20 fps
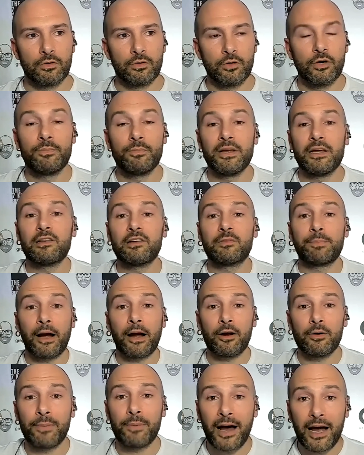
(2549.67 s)
could be
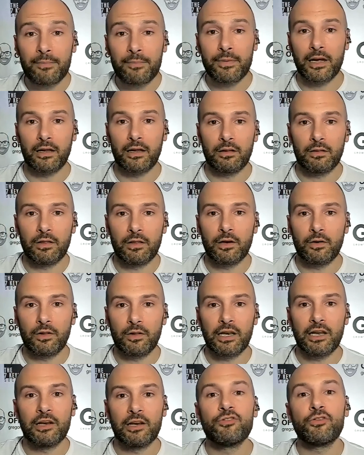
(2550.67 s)
inspired by me, that,
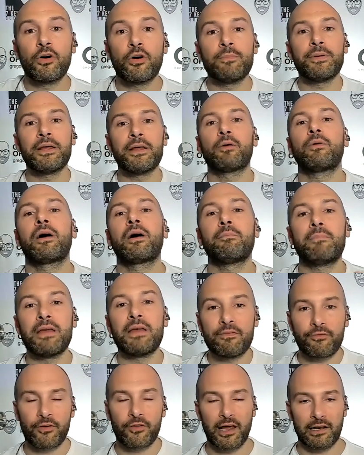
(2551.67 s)
that enjoyed being around
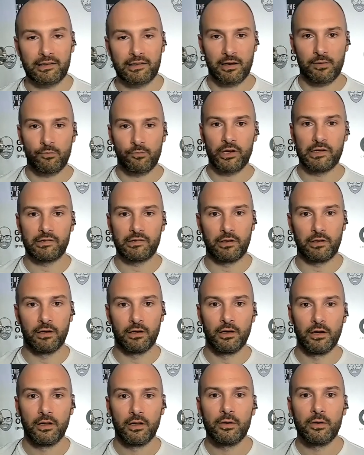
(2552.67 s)
me for that same reason,
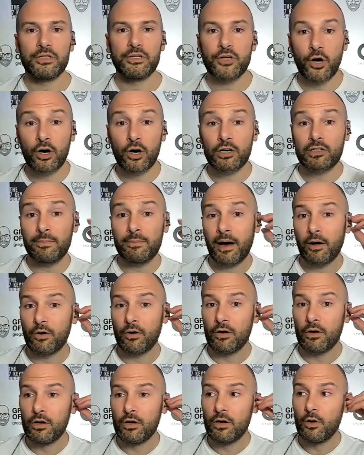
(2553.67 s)
that we talked
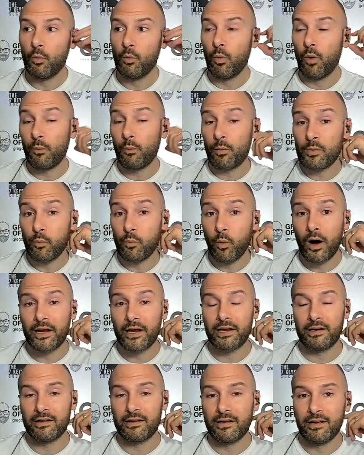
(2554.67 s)
about what we
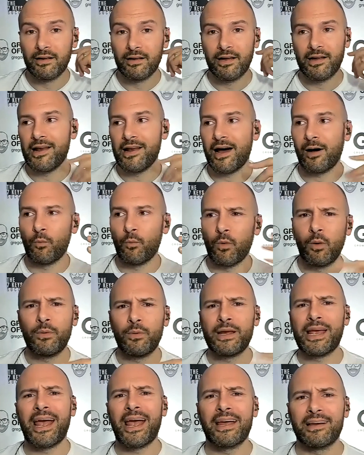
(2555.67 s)
wanted and not what
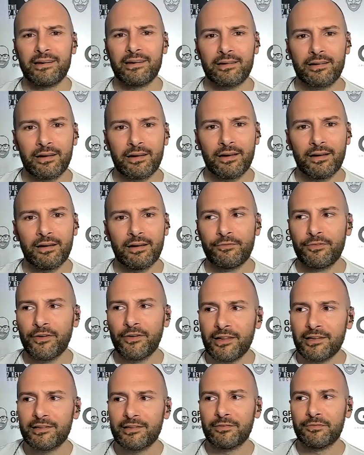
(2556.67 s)
we hated.
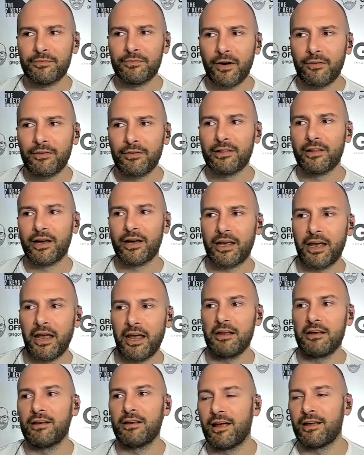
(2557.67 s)
Philly's okay. a very like
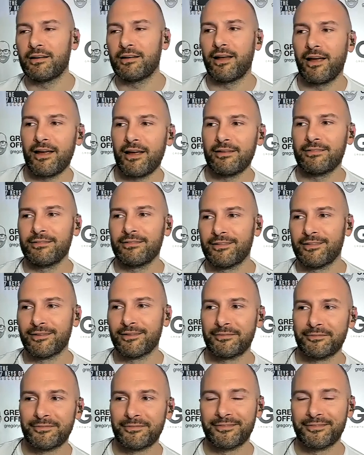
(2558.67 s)
hate, hate, hate, you
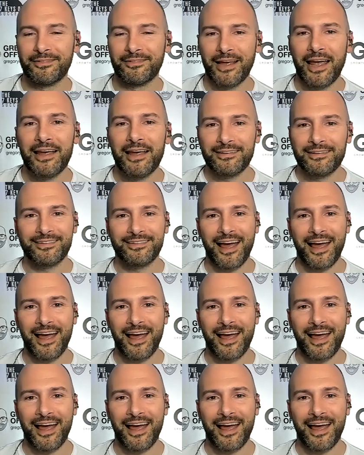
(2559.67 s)
know, hate